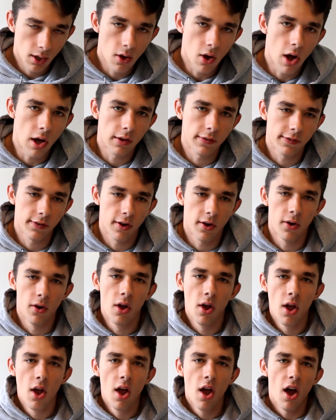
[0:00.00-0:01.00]
Also,
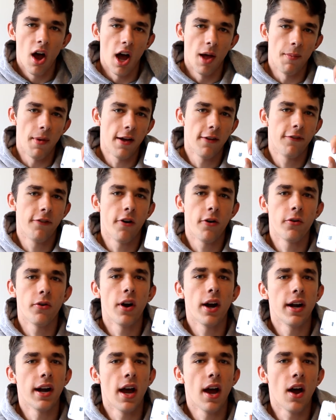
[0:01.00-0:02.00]
on my phone
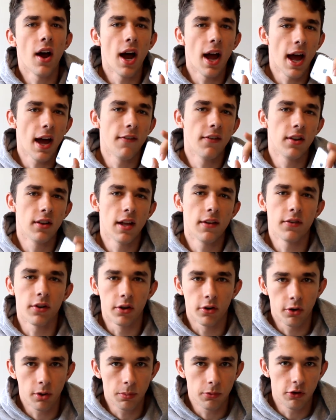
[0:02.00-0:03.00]
right now, I have 11
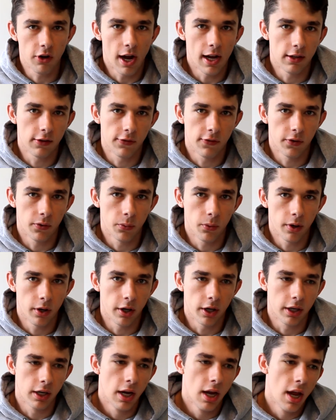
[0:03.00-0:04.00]
group chats for
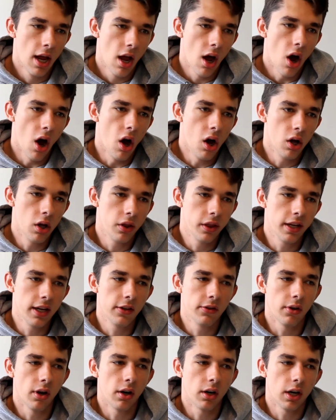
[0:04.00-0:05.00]
work. All of
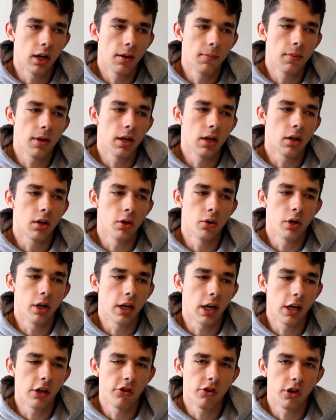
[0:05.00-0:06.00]
these are going to be
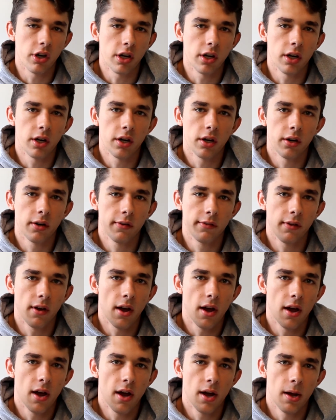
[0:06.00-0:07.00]
including engineers,
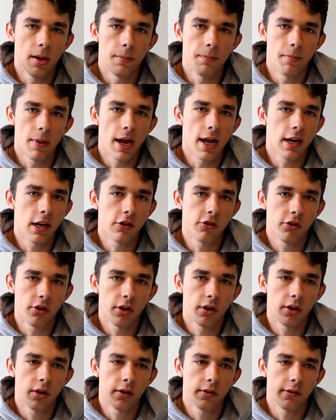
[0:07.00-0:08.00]
uh,
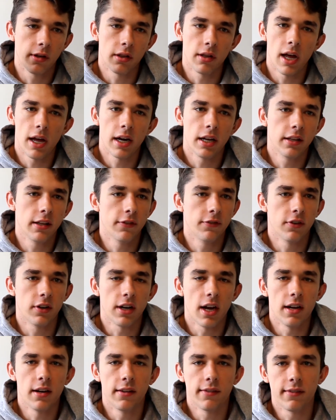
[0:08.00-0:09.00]
managers, a lot of different
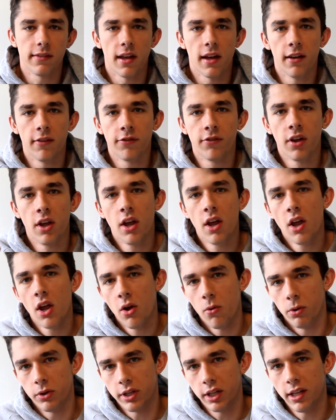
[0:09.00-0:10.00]
kind of stuff.
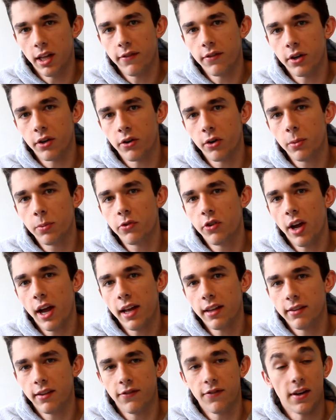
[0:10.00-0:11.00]
With 11 group
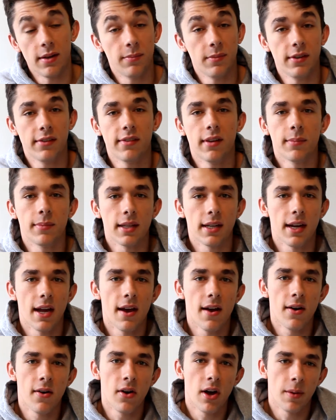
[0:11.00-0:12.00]
chats, if I miss something
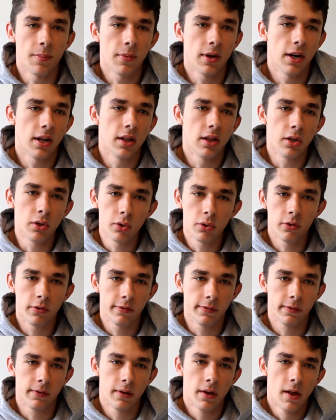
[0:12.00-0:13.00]
out, I'm going to
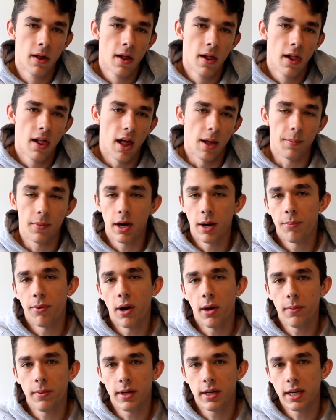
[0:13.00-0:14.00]
lose, I'm going to
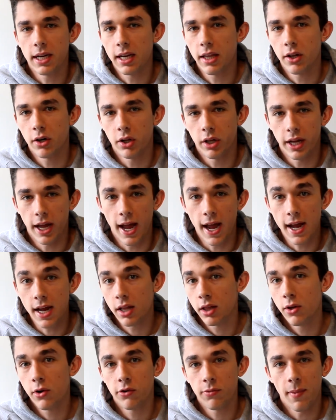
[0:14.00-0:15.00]
probably either A,
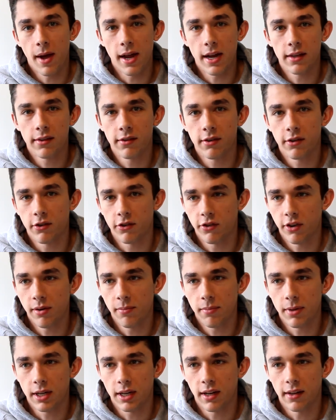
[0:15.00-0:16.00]
lose my
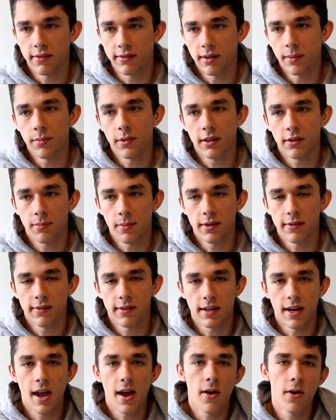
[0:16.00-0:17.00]
internship because something's
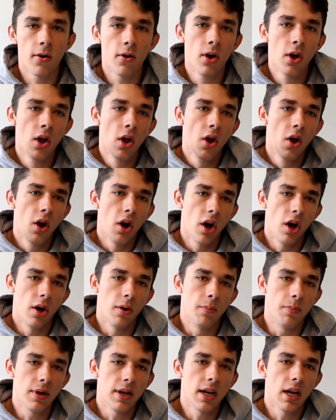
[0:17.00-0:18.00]
missing out, or
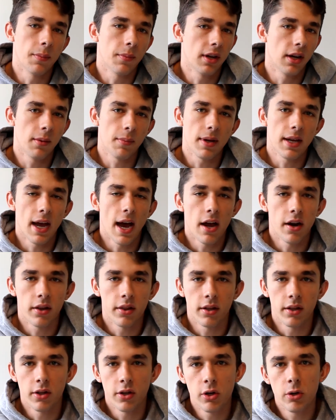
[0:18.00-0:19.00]
B, I'm going to be out of
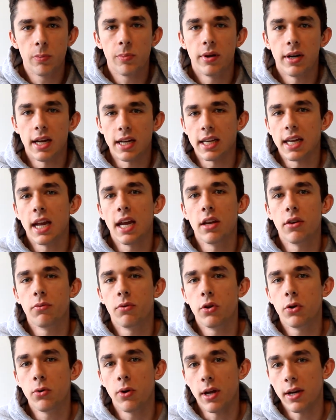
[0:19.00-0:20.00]
the loop and I can't
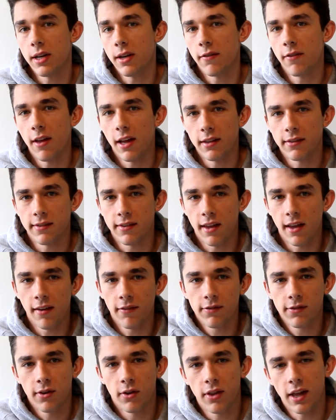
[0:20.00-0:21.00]
do any of that
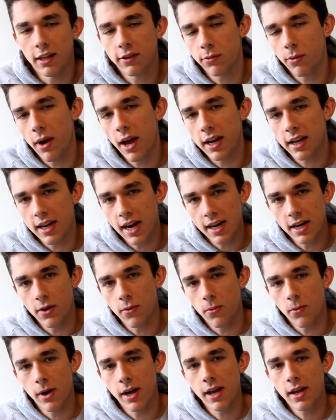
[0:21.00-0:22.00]
stuff. So that's why I kind
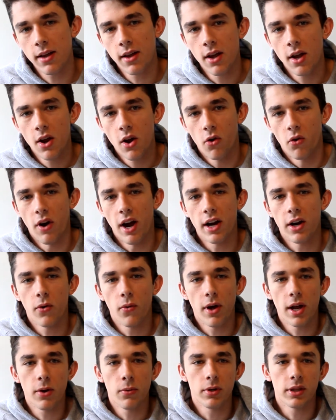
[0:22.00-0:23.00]
of went right
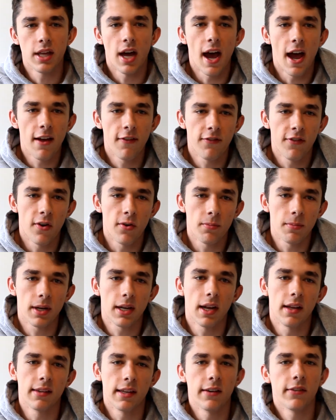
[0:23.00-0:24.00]
away with the iPhone
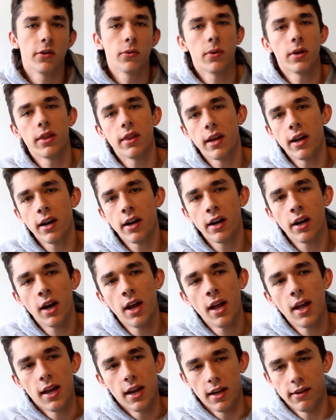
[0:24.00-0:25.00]
because everyone there
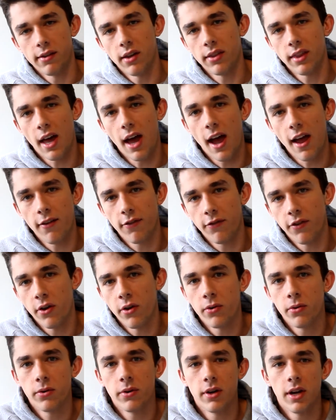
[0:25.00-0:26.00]
is on the
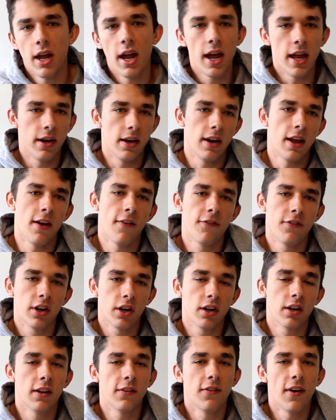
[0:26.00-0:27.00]
iPhone, and I
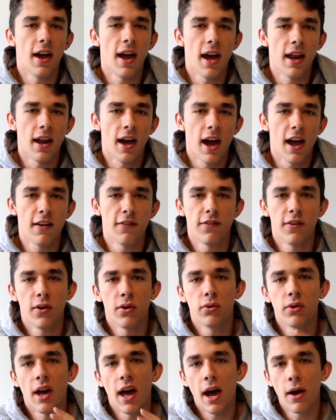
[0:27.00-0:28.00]
figured if I had an
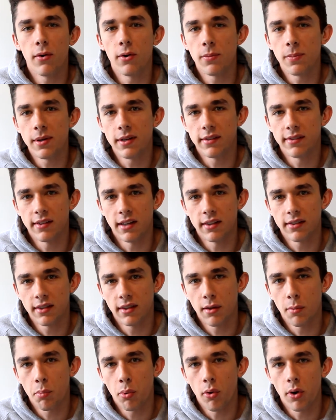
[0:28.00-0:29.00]
iPhone, I would be set to
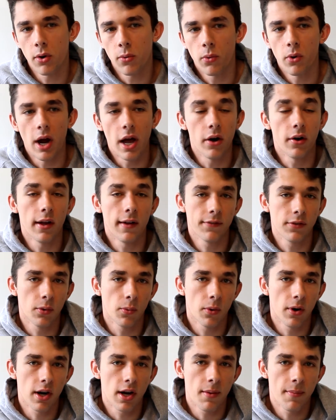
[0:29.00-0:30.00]
the point where I don't have to
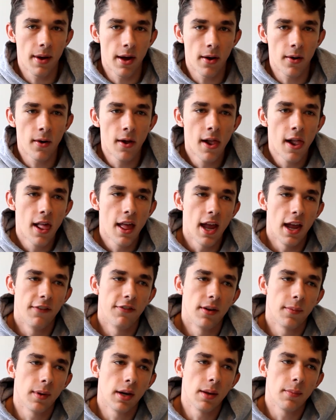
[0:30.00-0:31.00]
worry about if
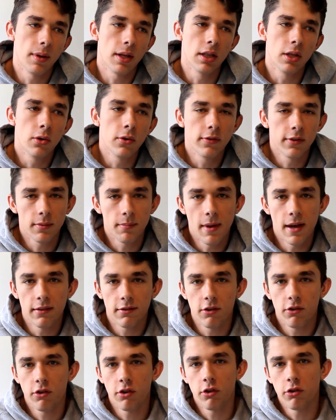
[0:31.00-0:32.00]
I'm going to be losing
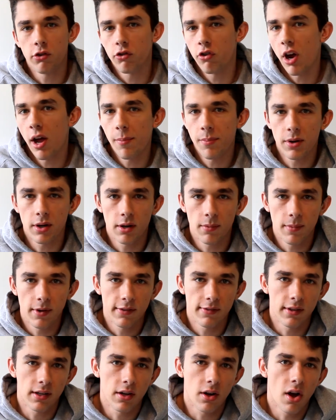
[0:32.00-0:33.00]
messages, dropping or
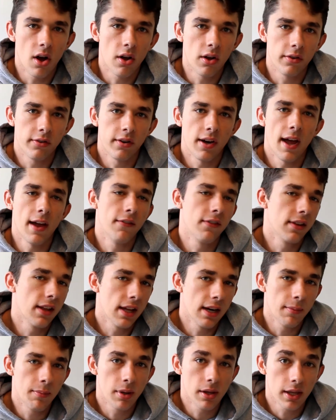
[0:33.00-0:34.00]
missing calls, and having
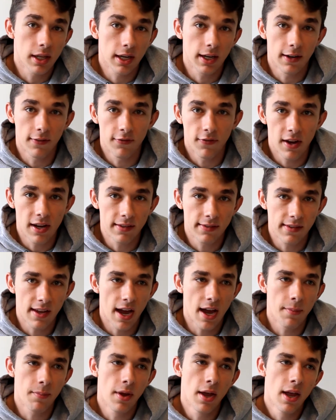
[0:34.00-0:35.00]
that ability to
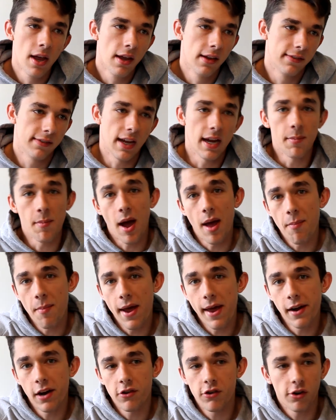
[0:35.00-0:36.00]
FaceTime, say my
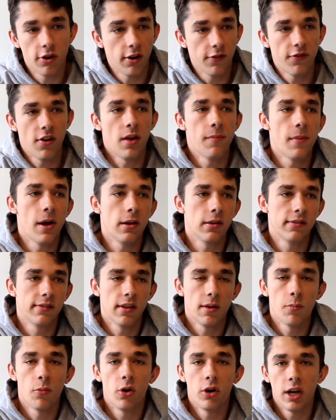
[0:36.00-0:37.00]
manager if I'm out
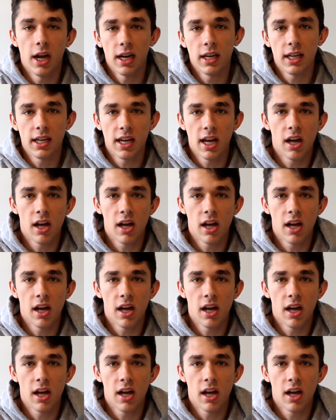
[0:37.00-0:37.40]
somewhere and I need